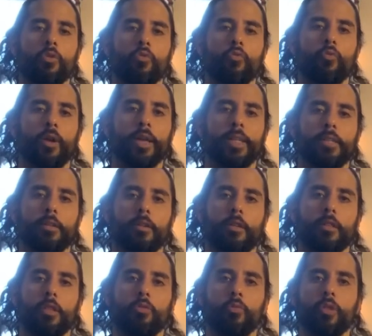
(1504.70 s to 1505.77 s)
Great. And
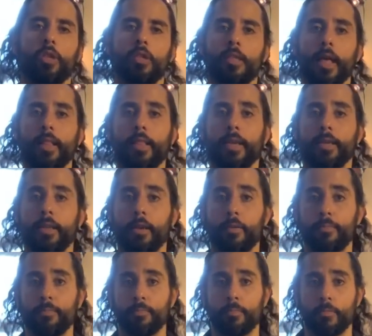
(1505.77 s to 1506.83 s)
let's release that leg down.
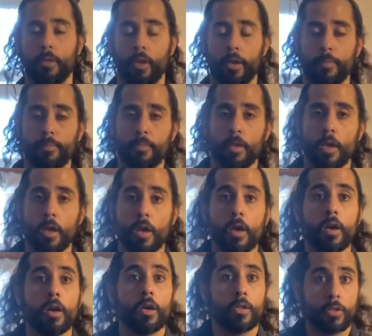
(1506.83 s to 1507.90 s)

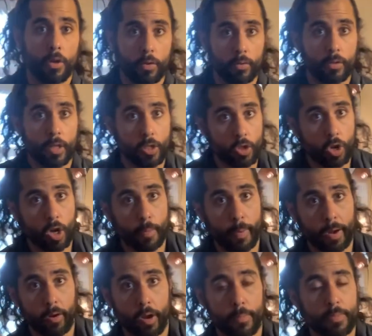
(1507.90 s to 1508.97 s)
So let's talk about
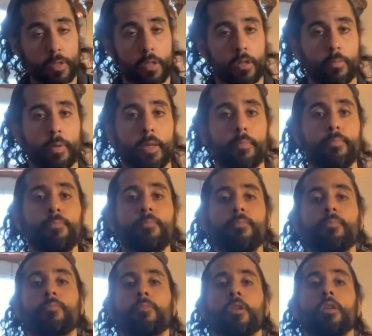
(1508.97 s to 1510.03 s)
our hips a little bit.
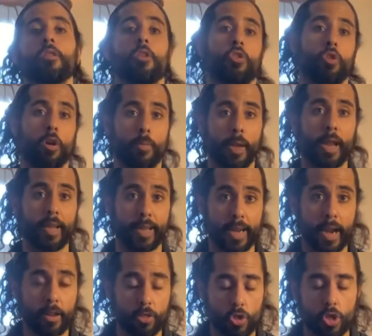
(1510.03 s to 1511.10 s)
Let's talk about how to get
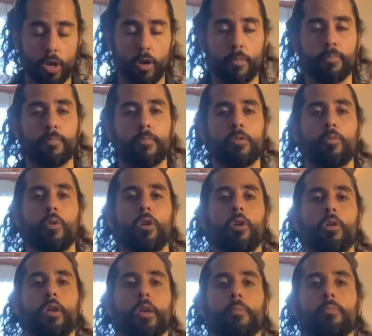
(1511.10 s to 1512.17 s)
out of the chair to work on
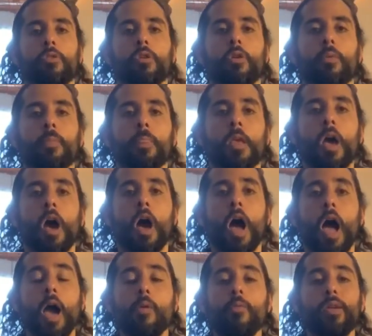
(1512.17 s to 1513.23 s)
our hips. So
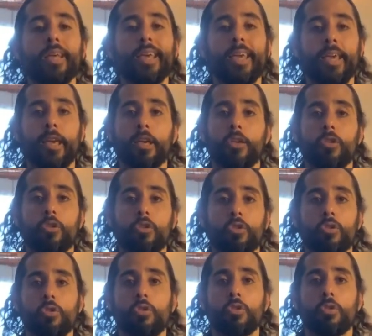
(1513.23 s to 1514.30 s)
I want to
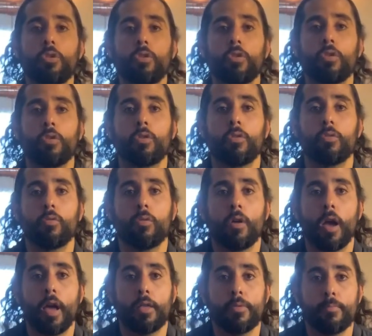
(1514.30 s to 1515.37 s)
hinge
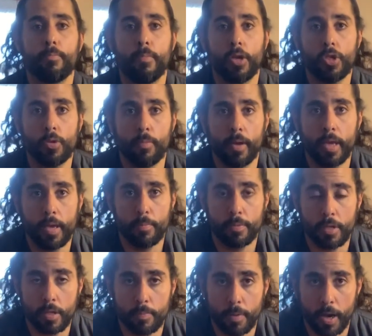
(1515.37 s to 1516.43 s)
as much of my hips
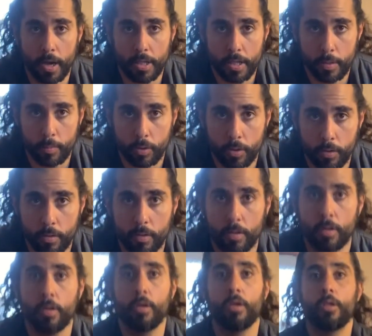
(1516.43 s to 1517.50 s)
as possible.
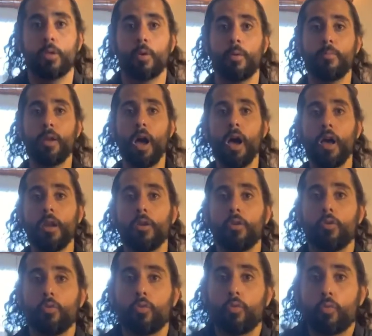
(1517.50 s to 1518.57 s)
So I'm not
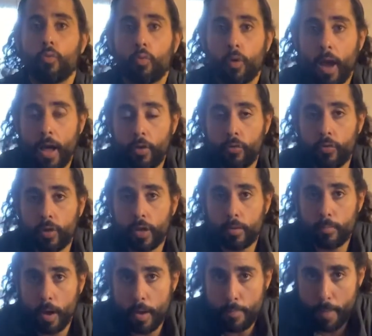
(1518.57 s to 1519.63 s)
rounding
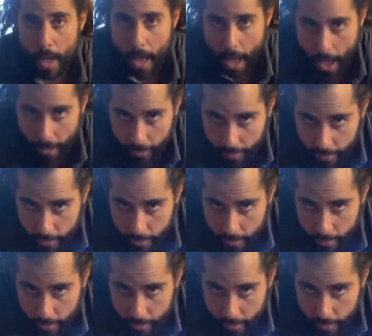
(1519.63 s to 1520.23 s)
my back,